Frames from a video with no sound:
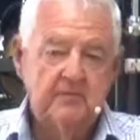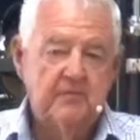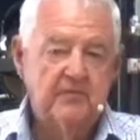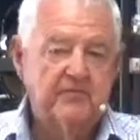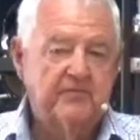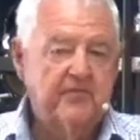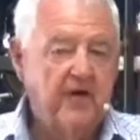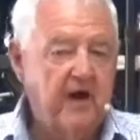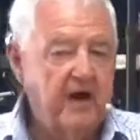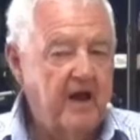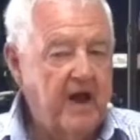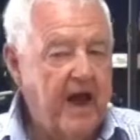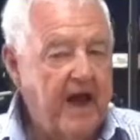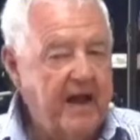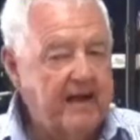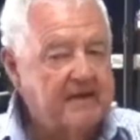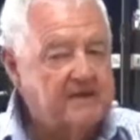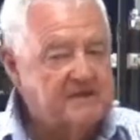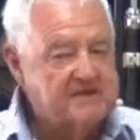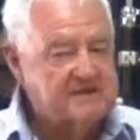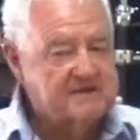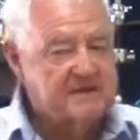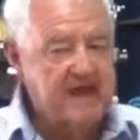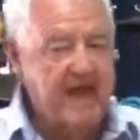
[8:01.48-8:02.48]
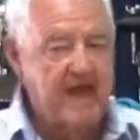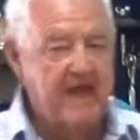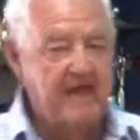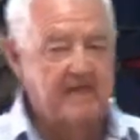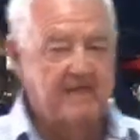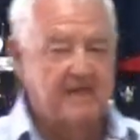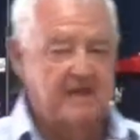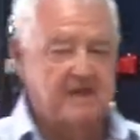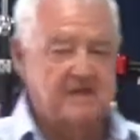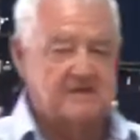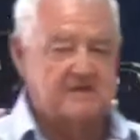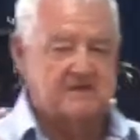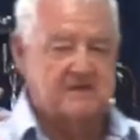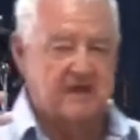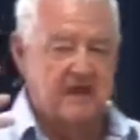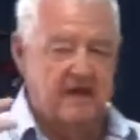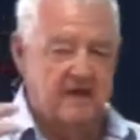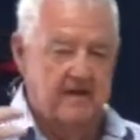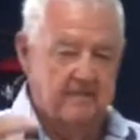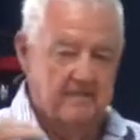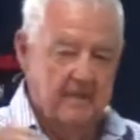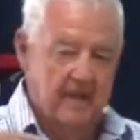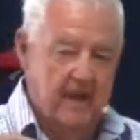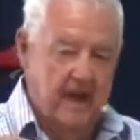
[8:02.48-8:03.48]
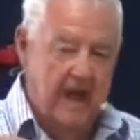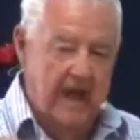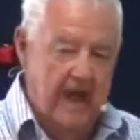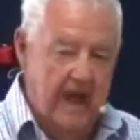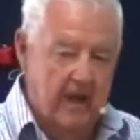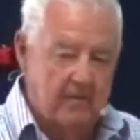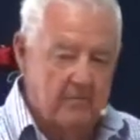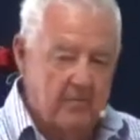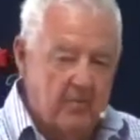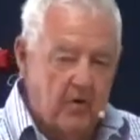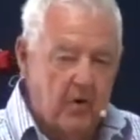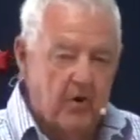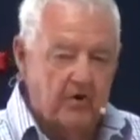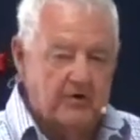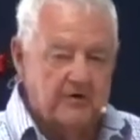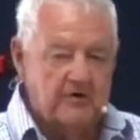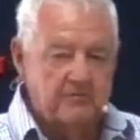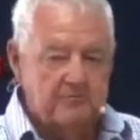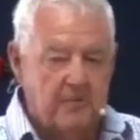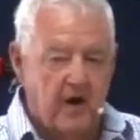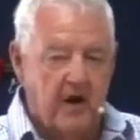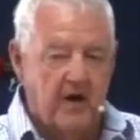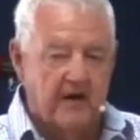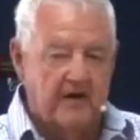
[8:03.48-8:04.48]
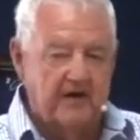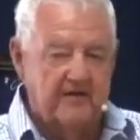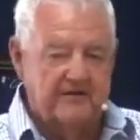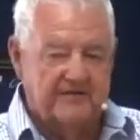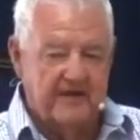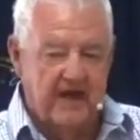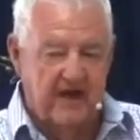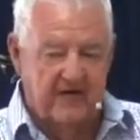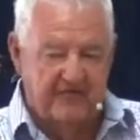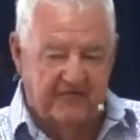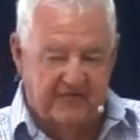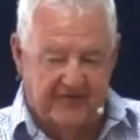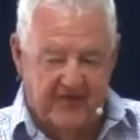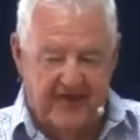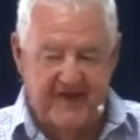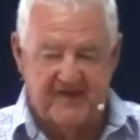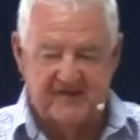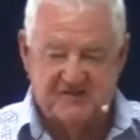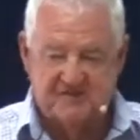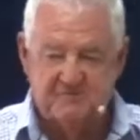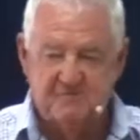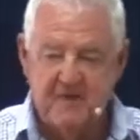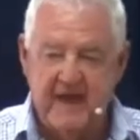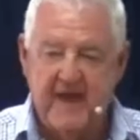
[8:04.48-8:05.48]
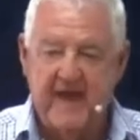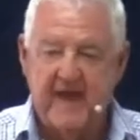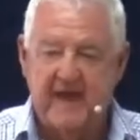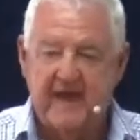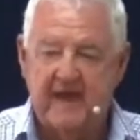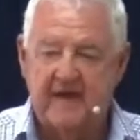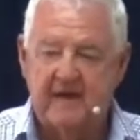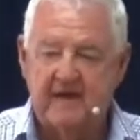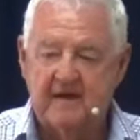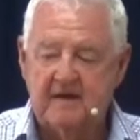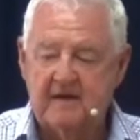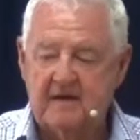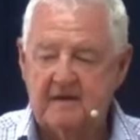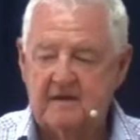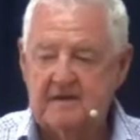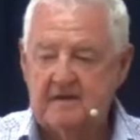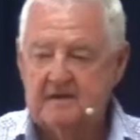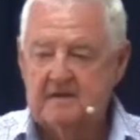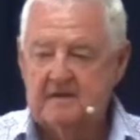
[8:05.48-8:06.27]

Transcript: We've got to understand this, that our mortal bodies, our flesh man,